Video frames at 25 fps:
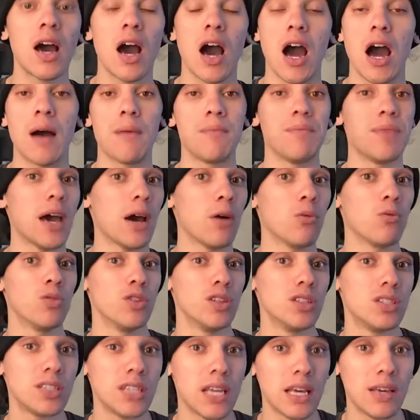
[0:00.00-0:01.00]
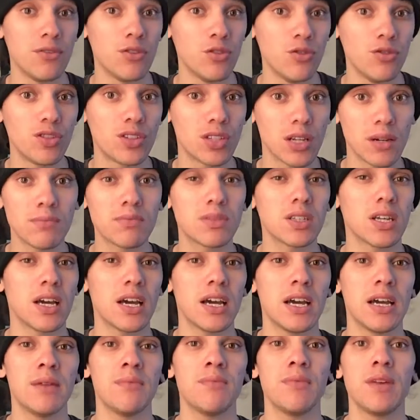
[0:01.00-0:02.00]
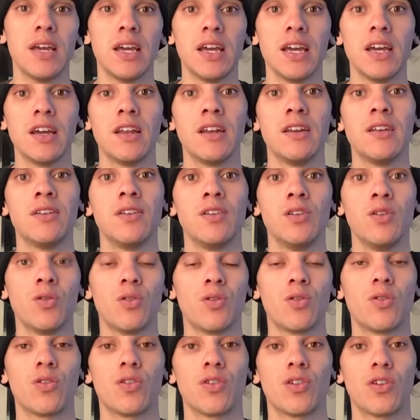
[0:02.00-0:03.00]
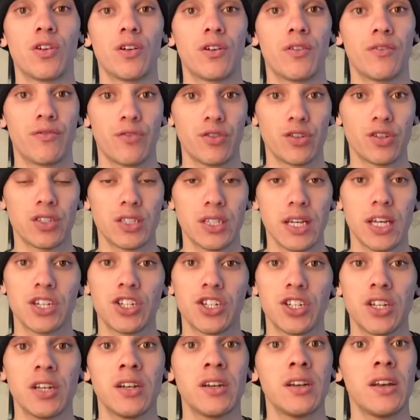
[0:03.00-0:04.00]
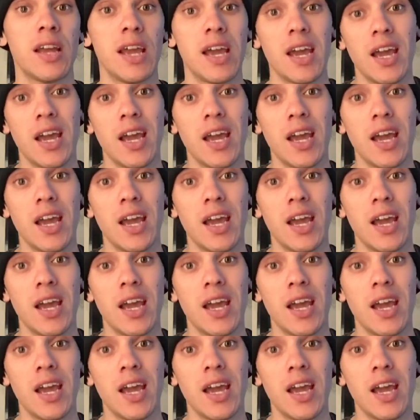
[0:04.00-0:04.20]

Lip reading: That would save you some time in your first session.